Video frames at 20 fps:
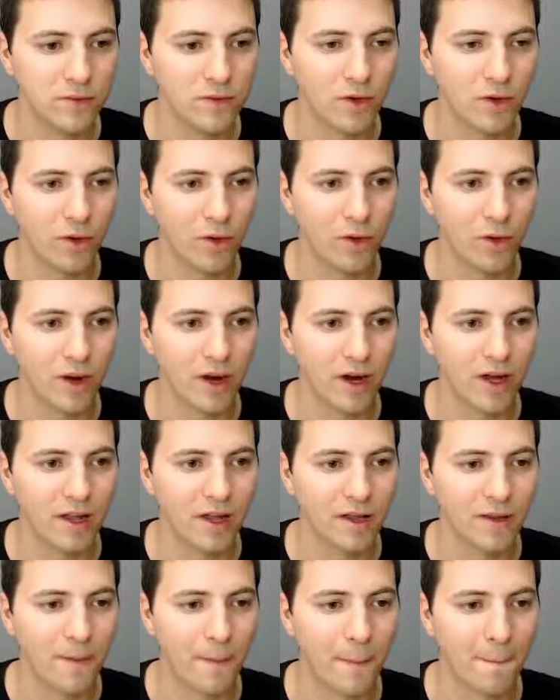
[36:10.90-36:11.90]
right.
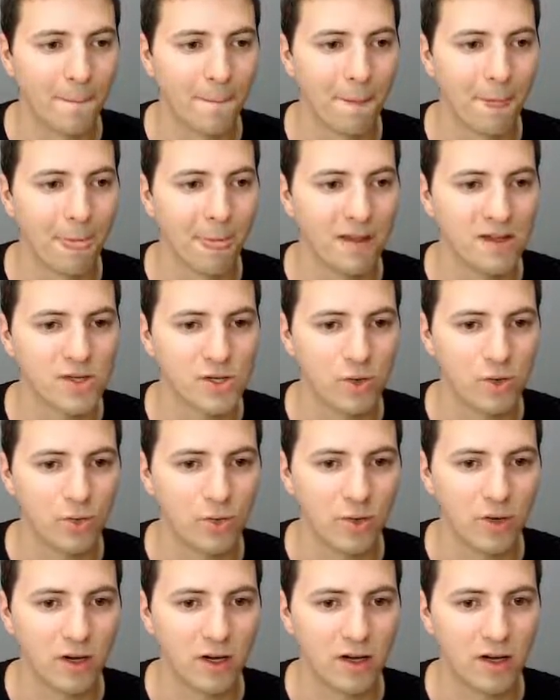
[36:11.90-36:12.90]

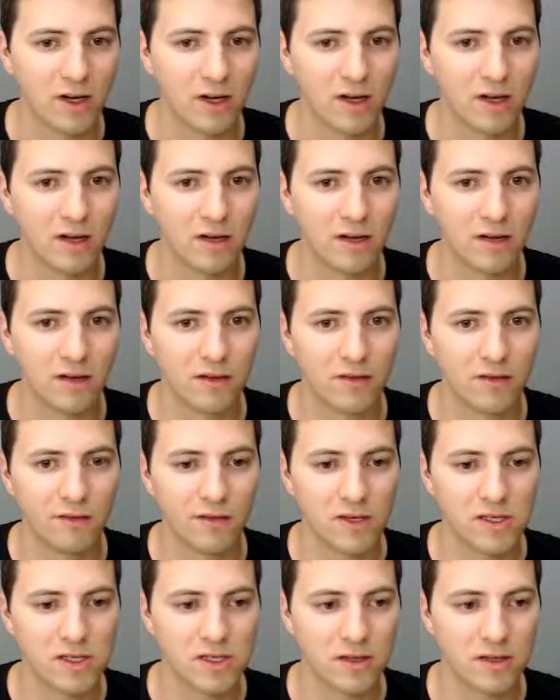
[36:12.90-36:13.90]
So
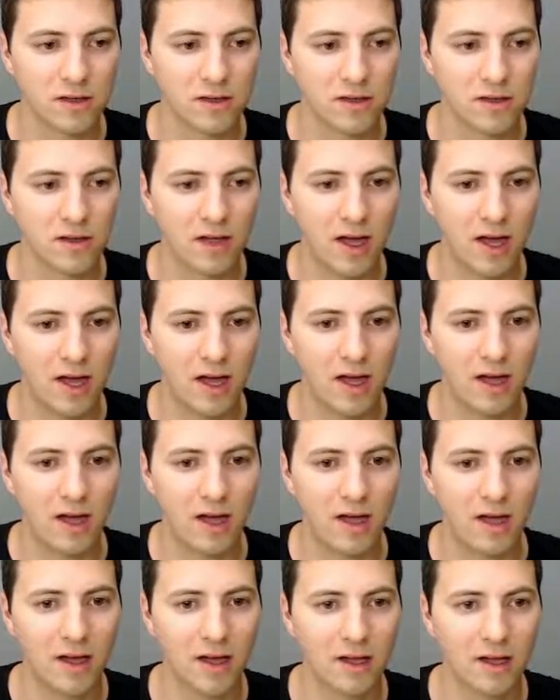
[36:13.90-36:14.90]
first,
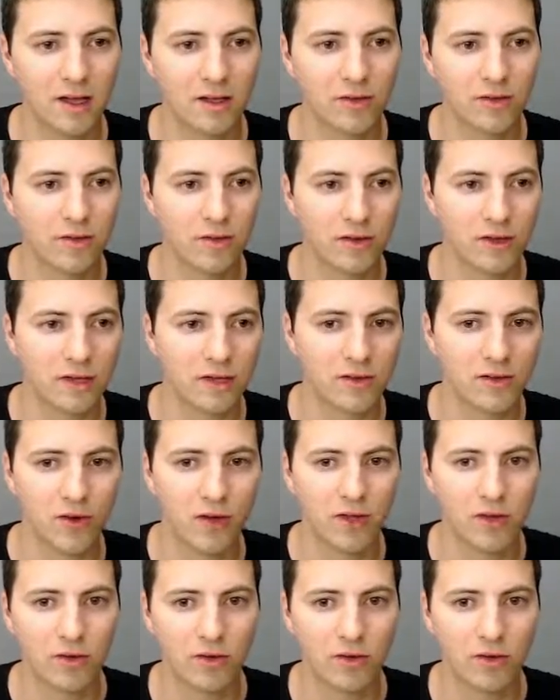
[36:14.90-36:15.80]
I can get rid